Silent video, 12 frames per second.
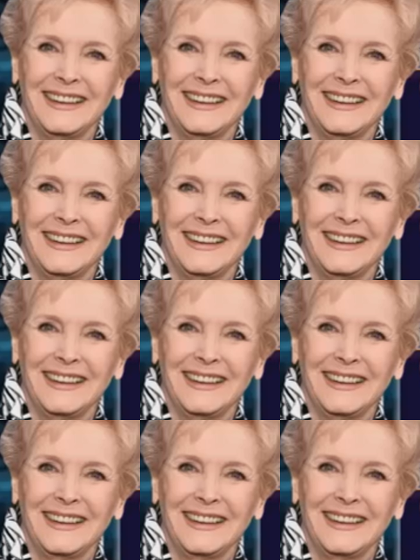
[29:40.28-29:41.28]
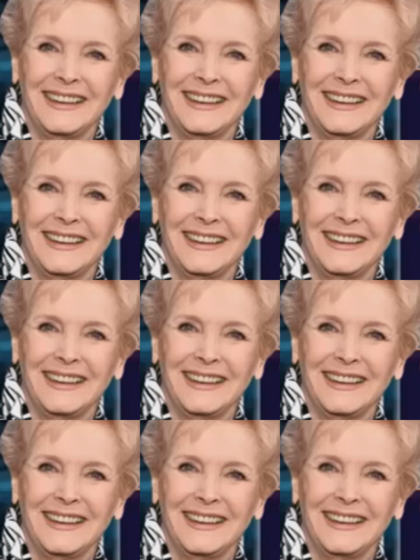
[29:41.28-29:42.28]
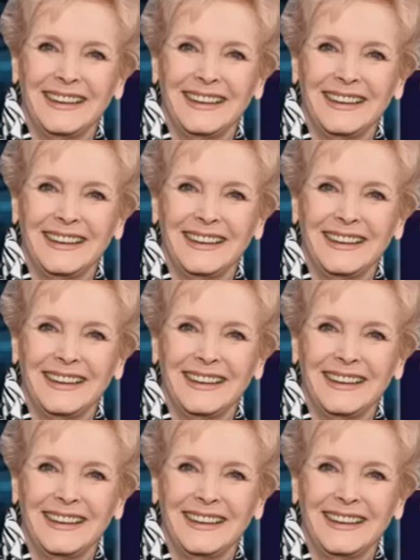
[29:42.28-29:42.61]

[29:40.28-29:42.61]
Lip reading: (silent)